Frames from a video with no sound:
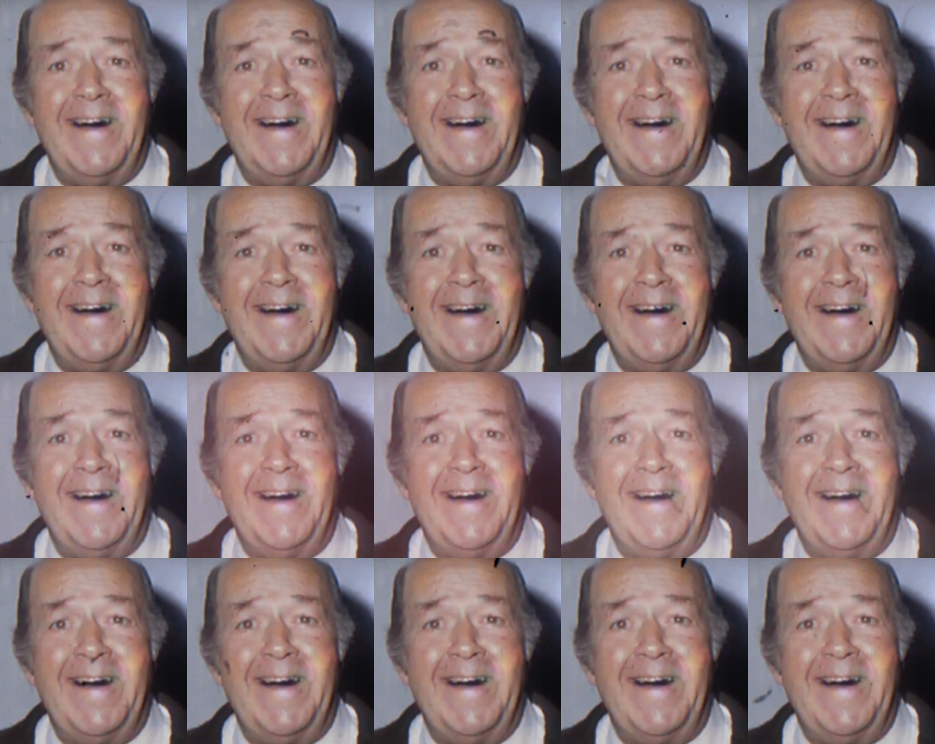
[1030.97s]

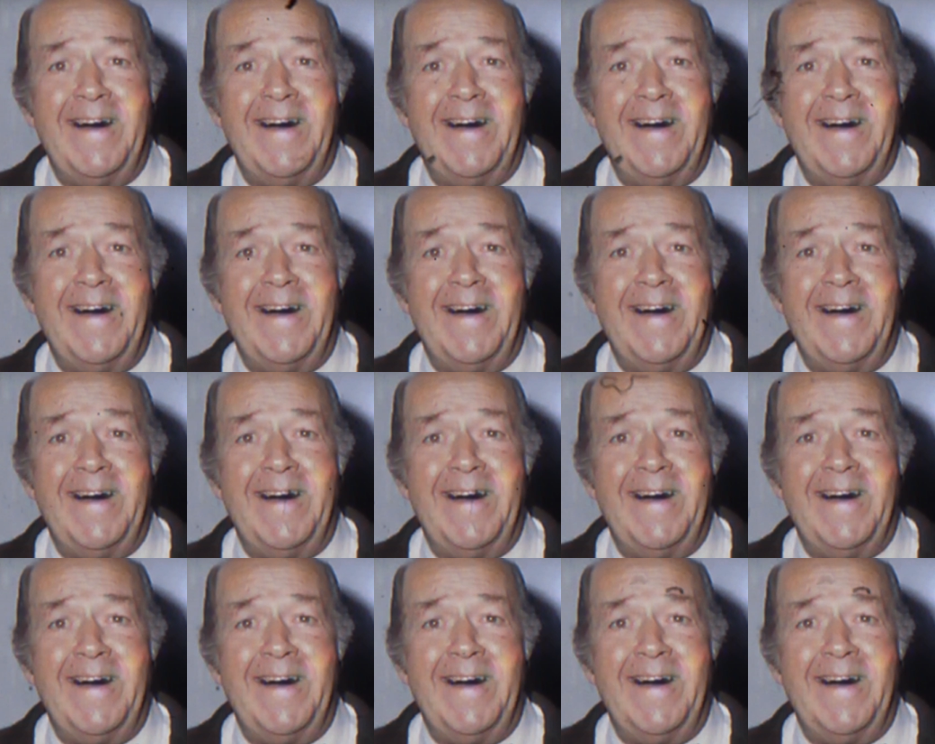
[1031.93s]
Executives at Warner Bros.